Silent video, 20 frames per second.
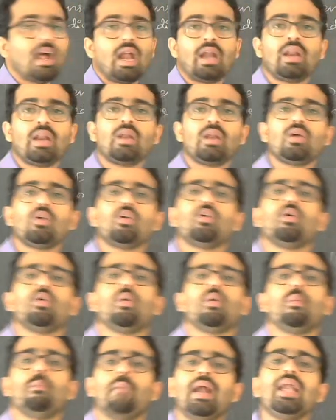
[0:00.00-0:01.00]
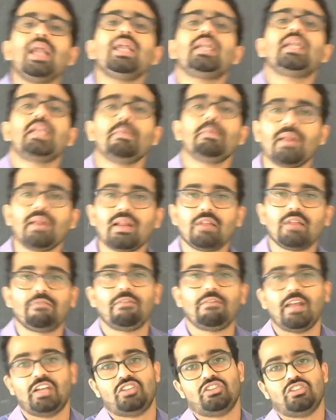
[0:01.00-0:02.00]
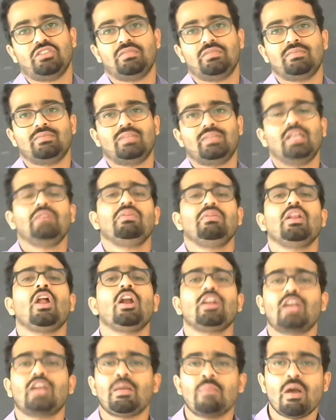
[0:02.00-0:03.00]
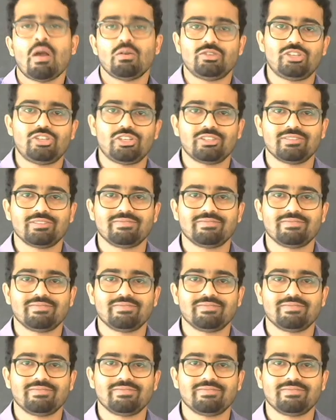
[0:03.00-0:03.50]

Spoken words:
will undergo multiple reflection. That will not come out.